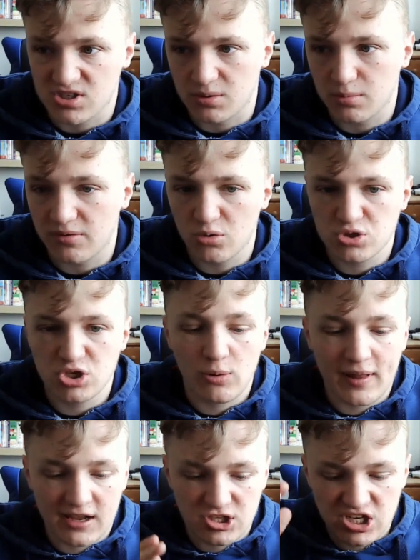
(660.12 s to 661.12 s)
but there was no
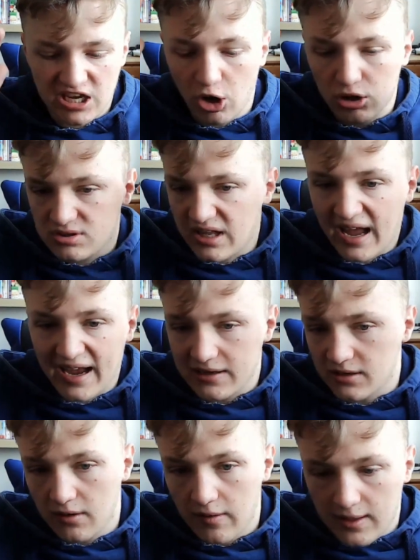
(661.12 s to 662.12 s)
like shitty
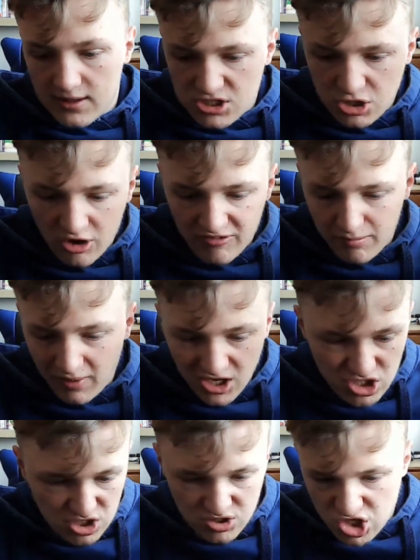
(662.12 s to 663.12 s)
online sort of
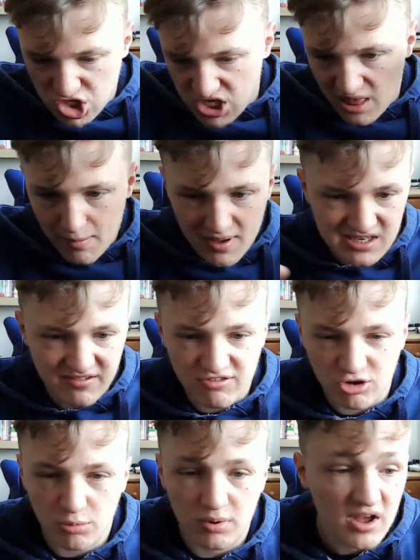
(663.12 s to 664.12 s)
major shit that messed everything
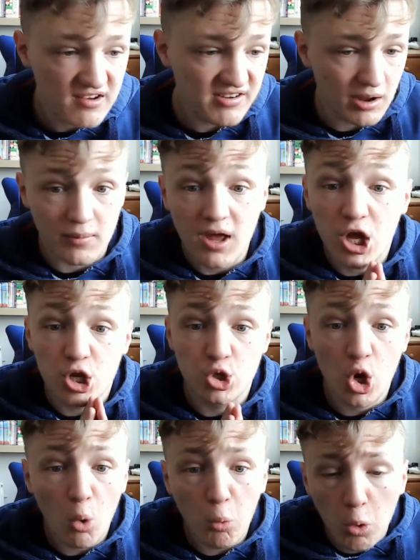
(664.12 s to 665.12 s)
up. Fam,
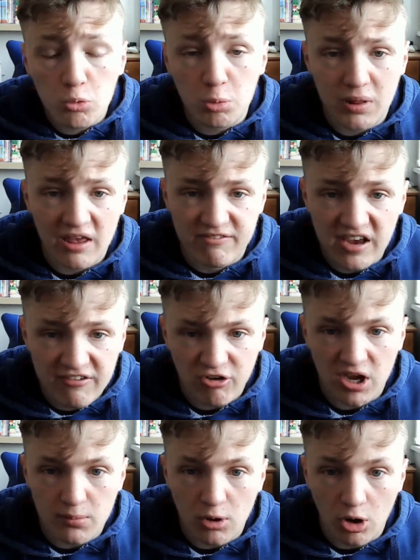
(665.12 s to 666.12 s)
no one would play FIFA
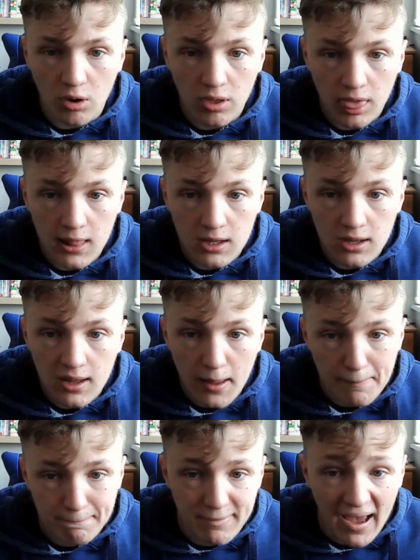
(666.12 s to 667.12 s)
anymore.
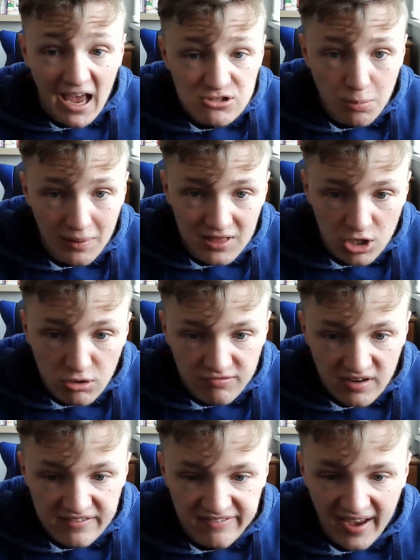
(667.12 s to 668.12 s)
PES will be the new
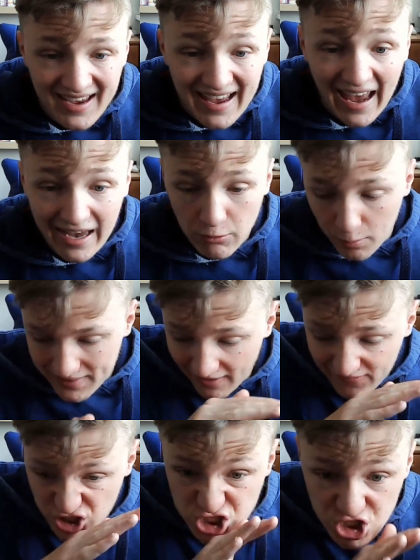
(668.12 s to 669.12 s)
FIFA. EA will be down
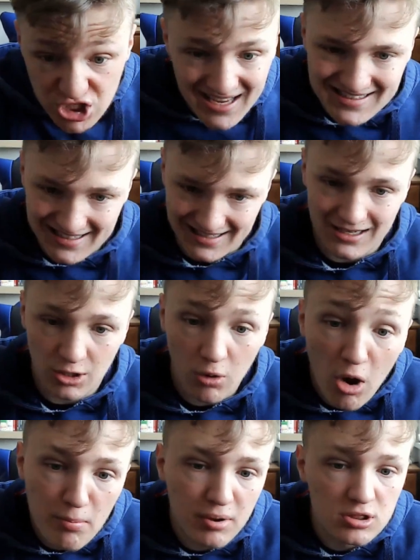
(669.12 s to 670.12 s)
the shitter where
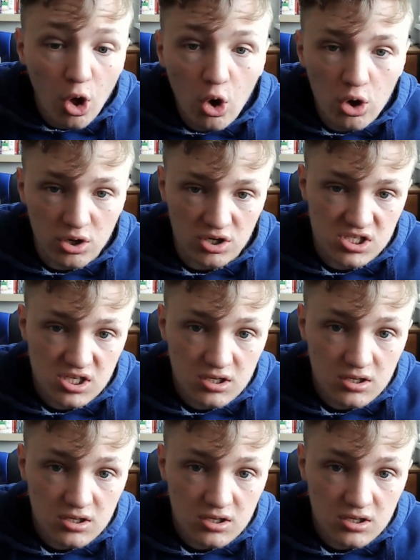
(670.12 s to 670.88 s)
it belongs.